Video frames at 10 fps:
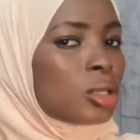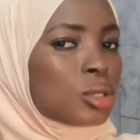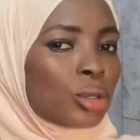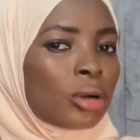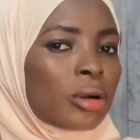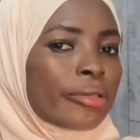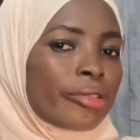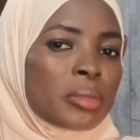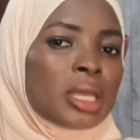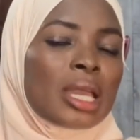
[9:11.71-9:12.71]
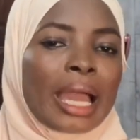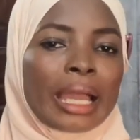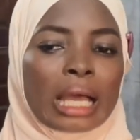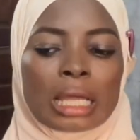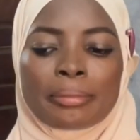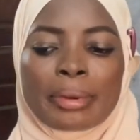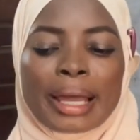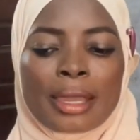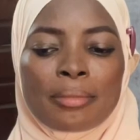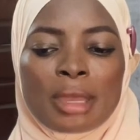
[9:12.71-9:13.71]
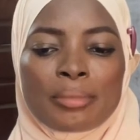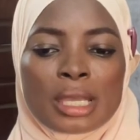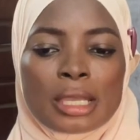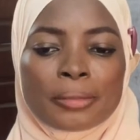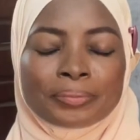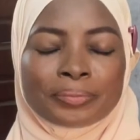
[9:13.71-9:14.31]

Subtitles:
So for me, I can buy maybe